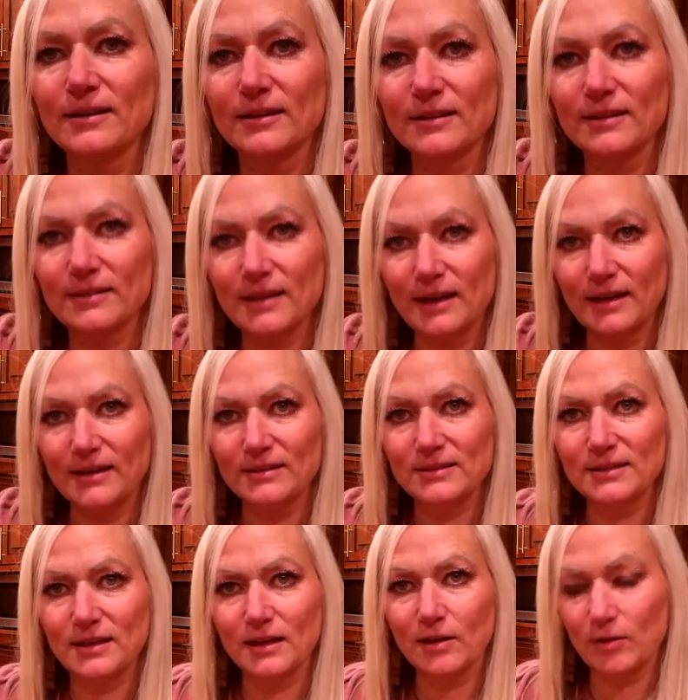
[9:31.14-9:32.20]
The lighting's
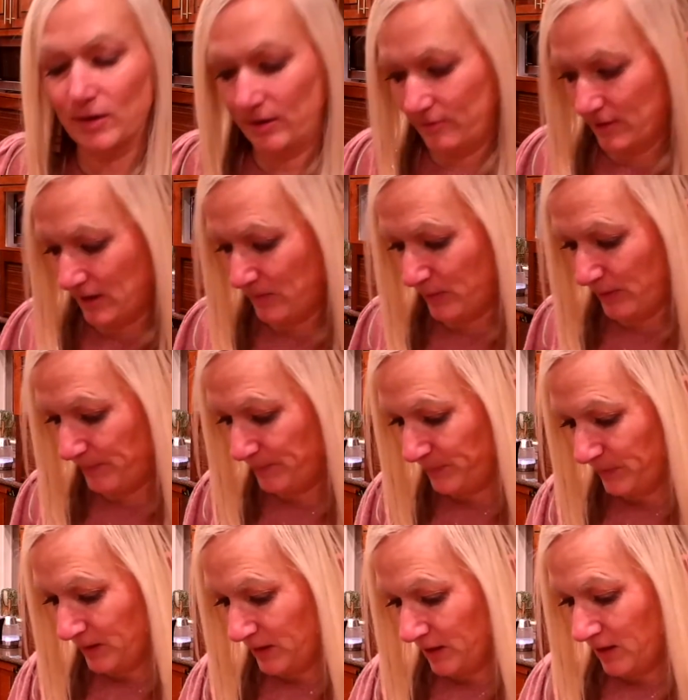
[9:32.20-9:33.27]
not quite right, but
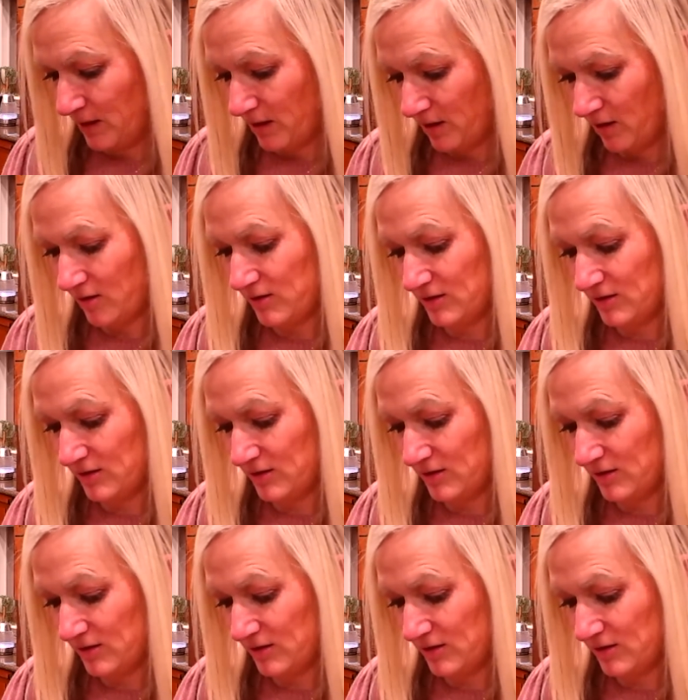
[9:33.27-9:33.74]
oh,